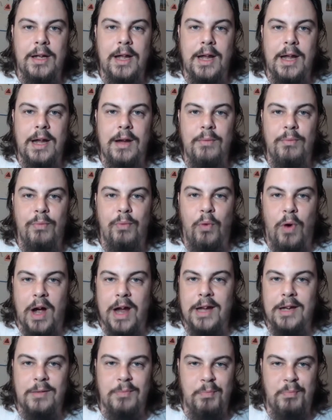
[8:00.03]
a
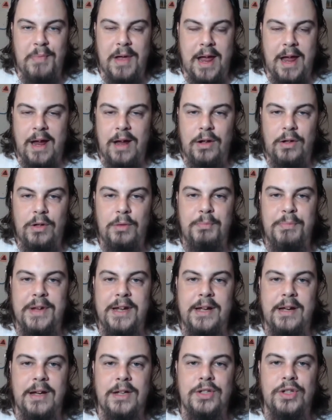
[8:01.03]
white male
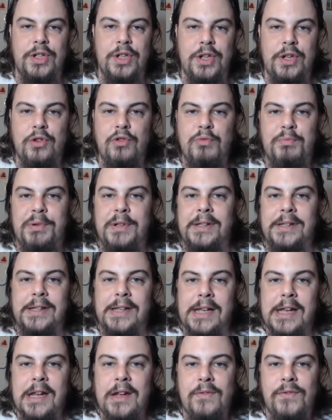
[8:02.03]
because you
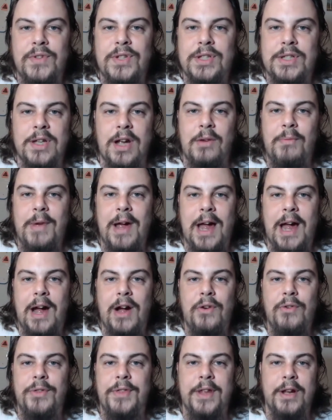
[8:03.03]
believe
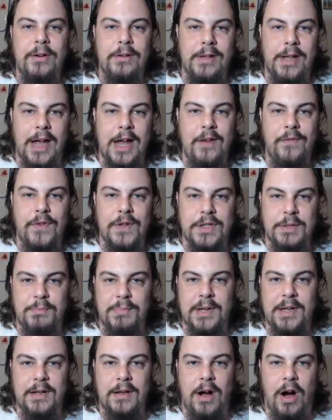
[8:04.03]
somehow their life has
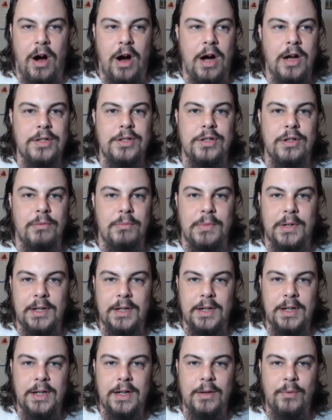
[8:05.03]
been awesome,
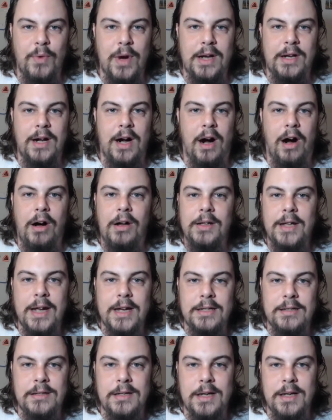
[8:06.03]
when all I
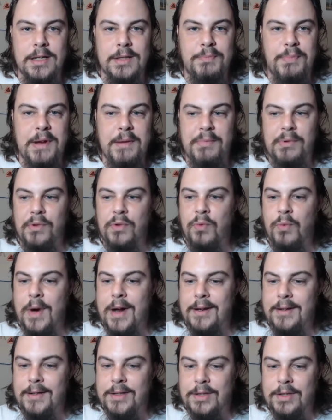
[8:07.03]
see is people who
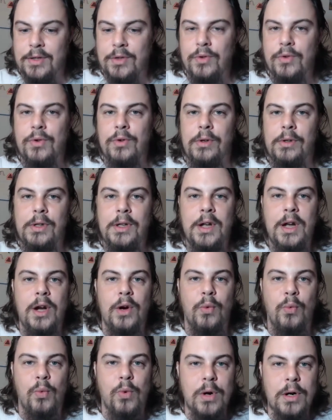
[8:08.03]
went to school,
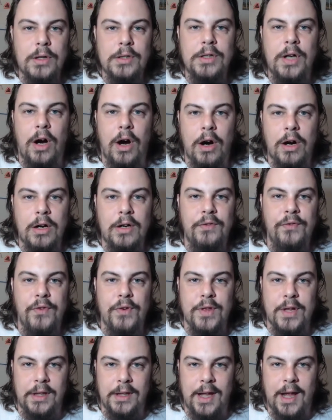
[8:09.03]
worked hard for
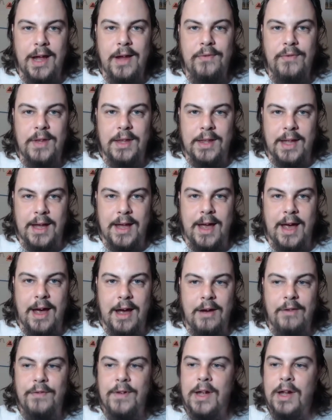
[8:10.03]
the life that they
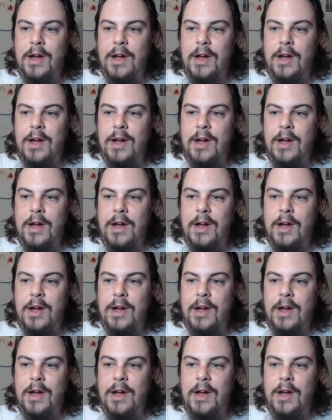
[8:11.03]
have,